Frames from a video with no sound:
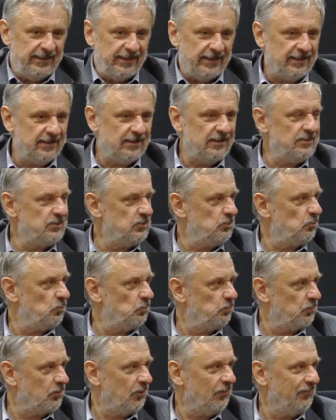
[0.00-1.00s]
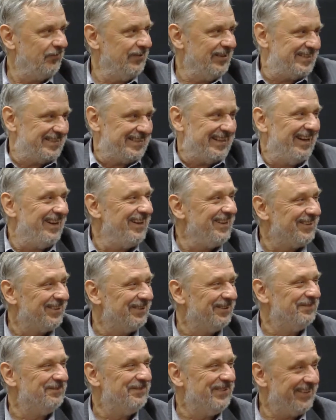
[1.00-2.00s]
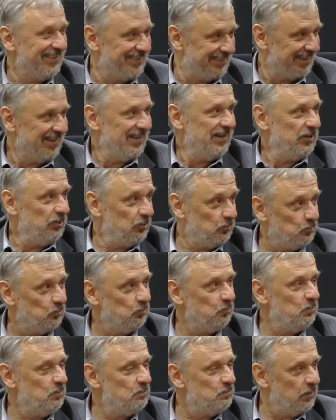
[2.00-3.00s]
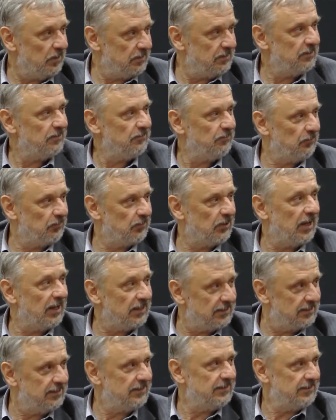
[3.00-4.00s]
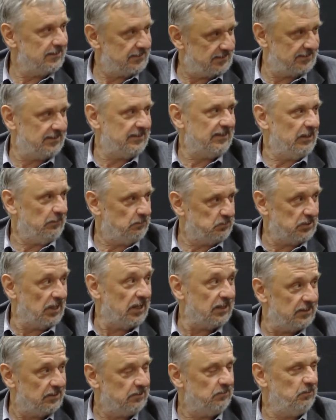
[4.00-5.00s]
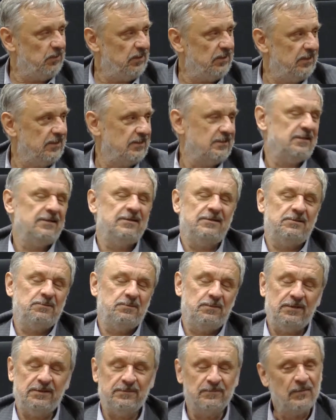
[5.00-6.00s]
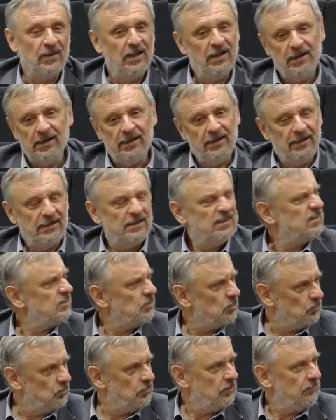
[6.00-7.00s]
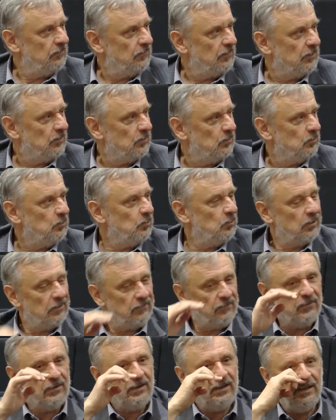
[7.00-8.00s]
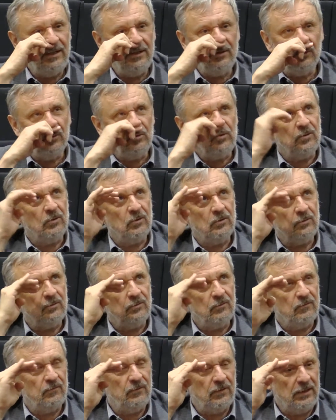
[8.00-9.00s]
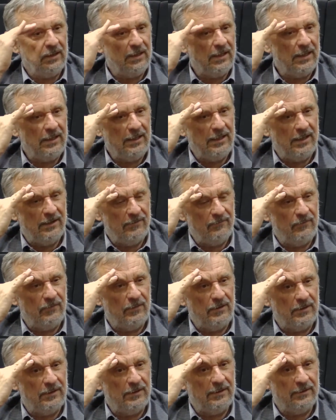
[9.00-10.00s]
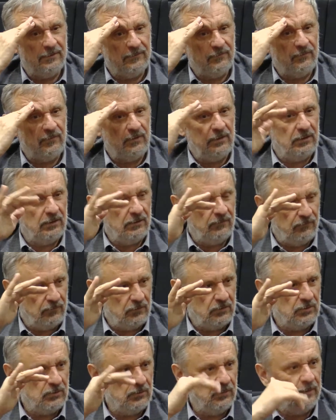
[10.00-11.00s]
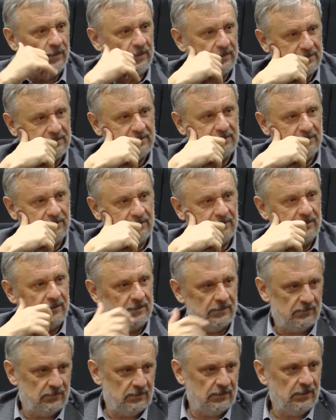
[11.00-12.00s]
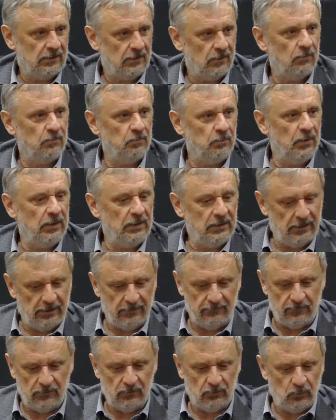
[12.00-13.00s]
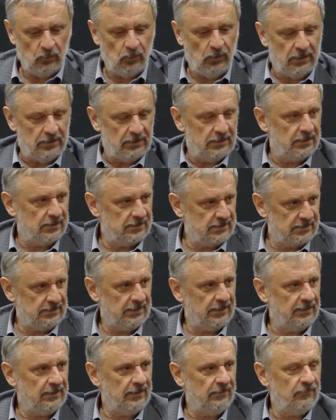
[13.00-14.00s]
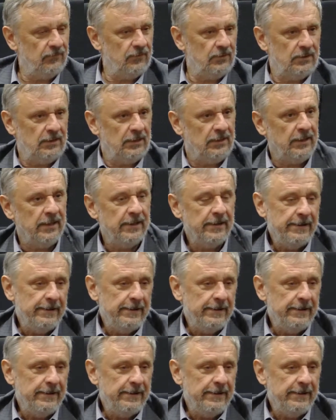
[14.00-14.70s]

decrease your profits a little bit, it will be better for other steps, other managers. But so difficult. You have really to talk to very high level of individuals and the company level to understand everything,